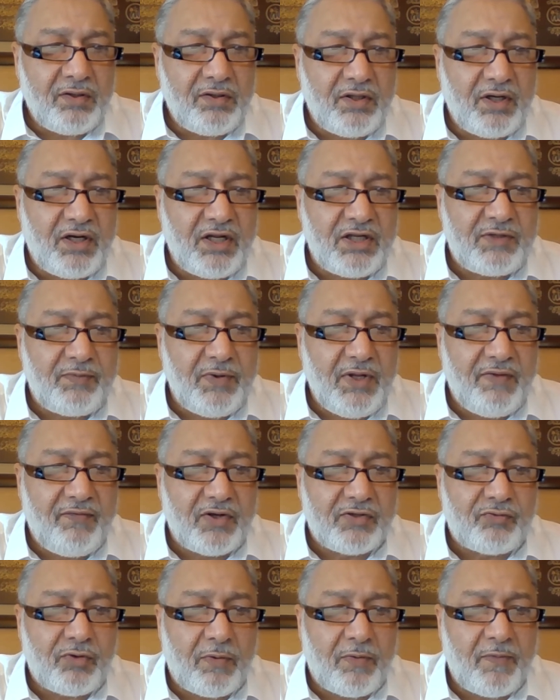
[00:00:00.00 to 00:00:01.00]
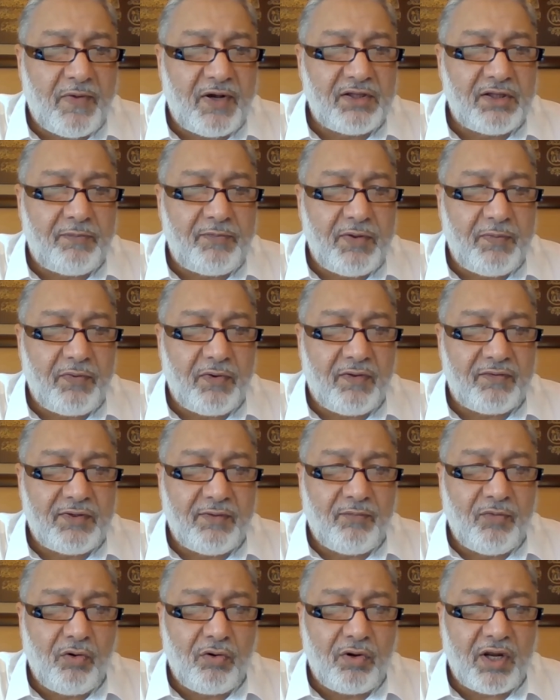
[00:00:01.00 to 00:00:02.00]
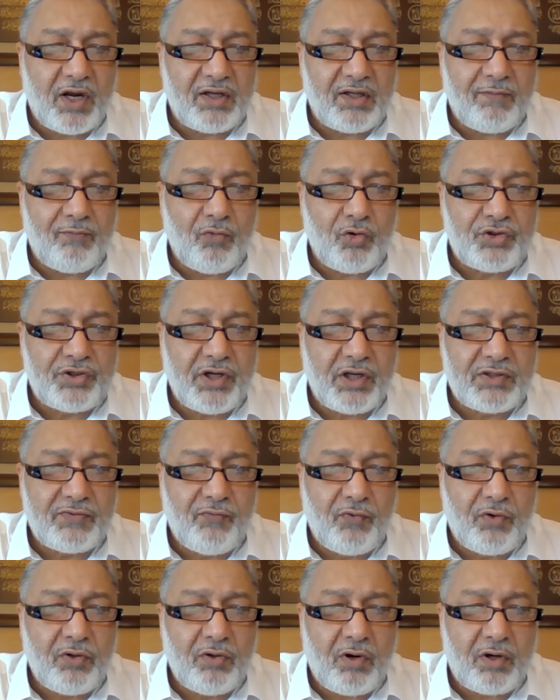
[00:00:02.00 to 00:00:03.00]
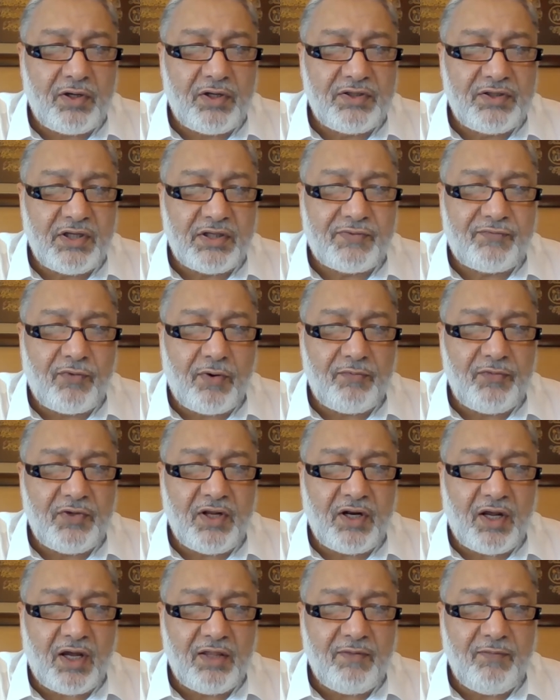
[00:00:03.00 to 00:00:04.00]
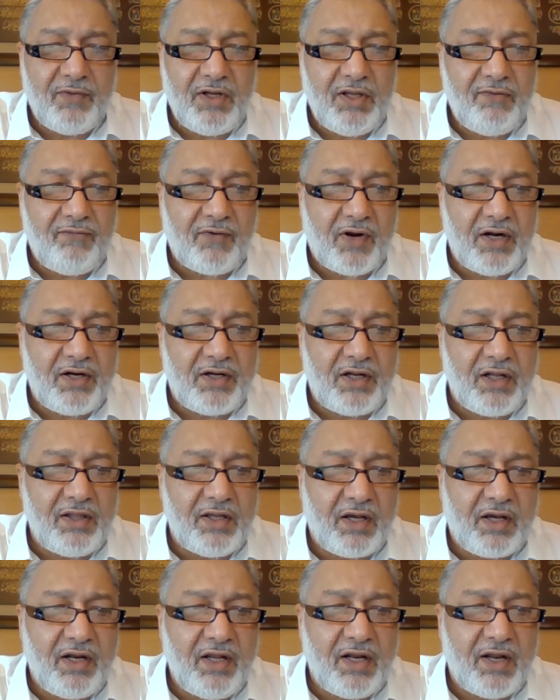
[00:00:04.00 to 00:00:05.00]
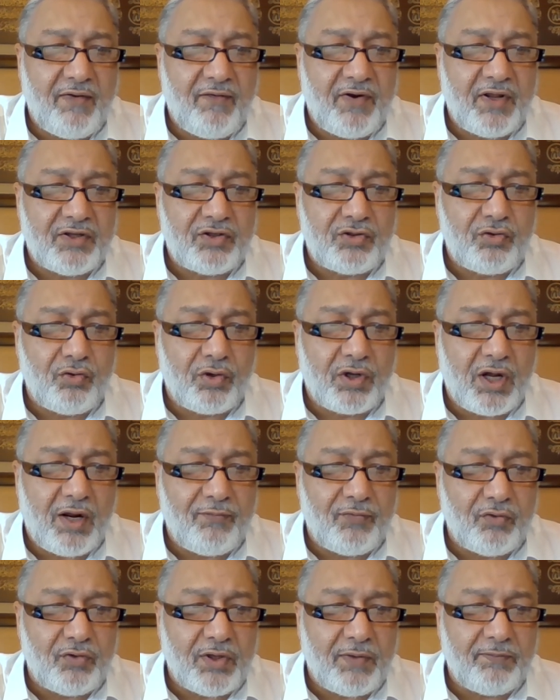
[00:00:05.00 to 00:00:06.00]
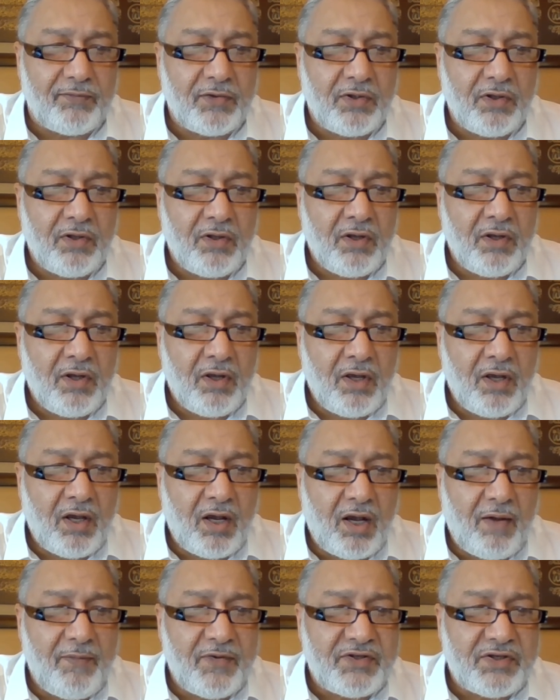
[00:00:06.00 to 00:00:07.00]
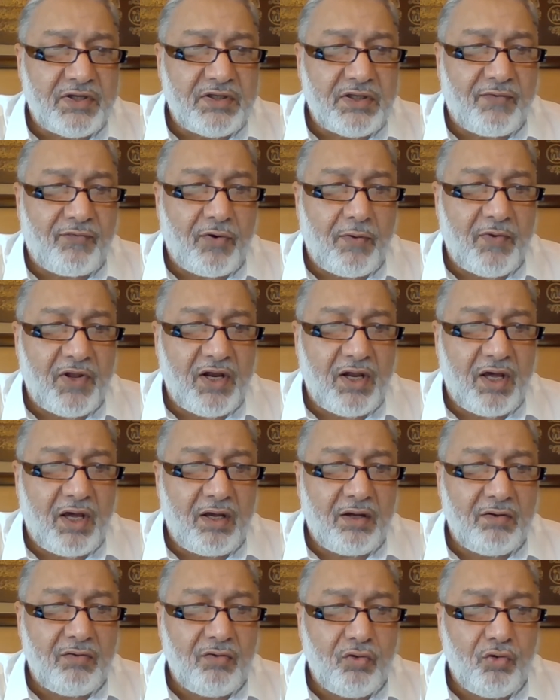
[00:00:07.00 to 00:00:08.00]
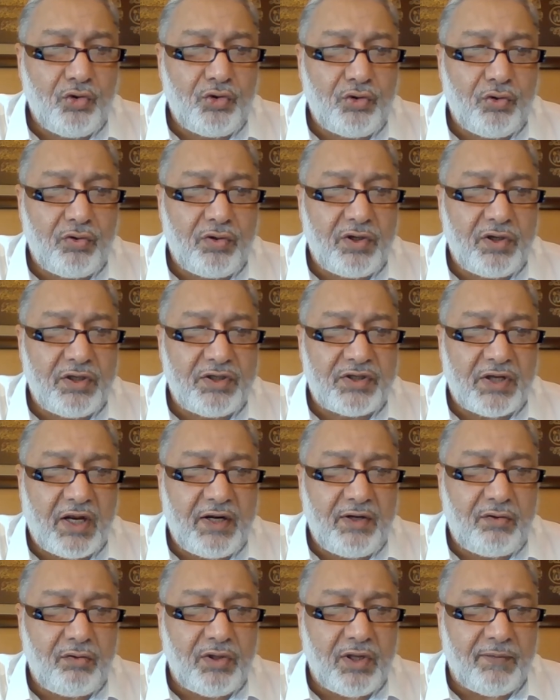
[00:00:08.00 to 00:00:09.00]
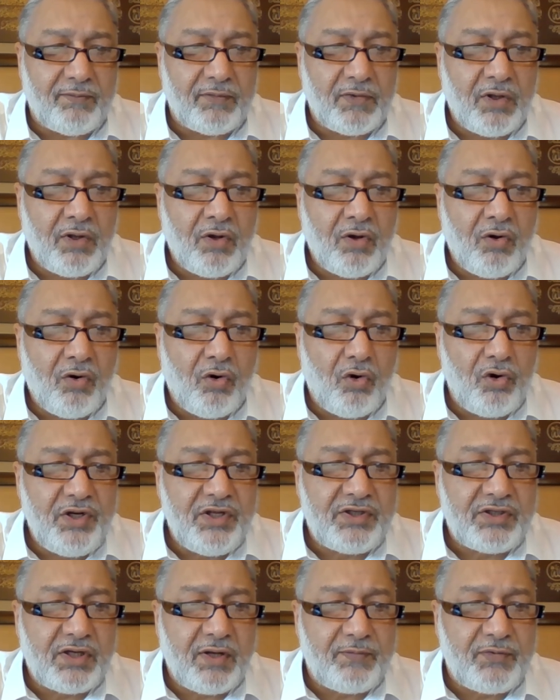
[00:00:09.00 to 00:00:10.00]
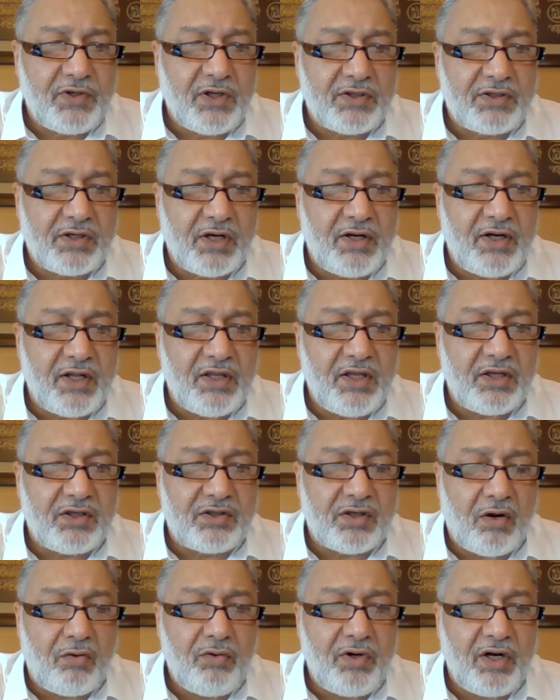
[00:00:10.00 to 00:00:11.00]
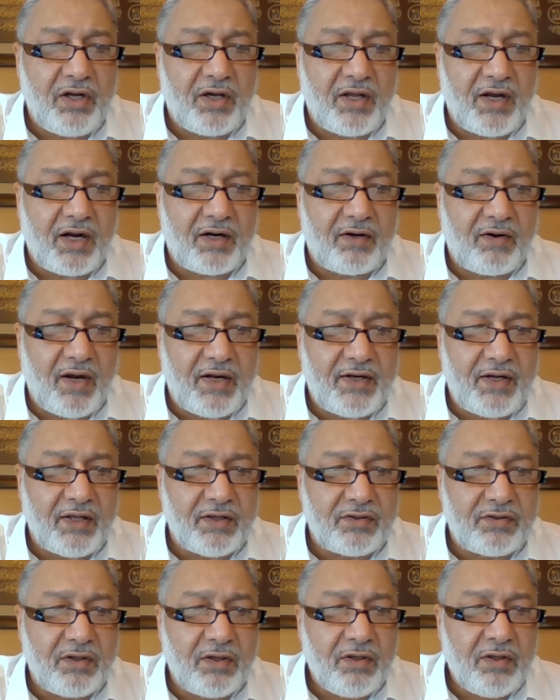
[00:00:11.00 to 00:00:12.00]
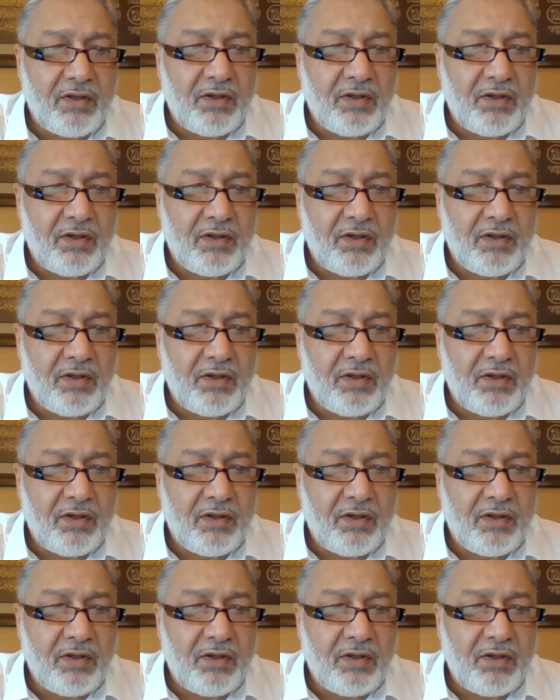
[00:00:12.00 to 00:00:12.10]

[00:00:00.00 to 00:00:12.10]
The disbelievers from among the people of the book and the mushriks would not desist from their unbelief until the clear evidence should come to them. A messenger from Allah who should recite to them holy scriptures containing sound and correct writings.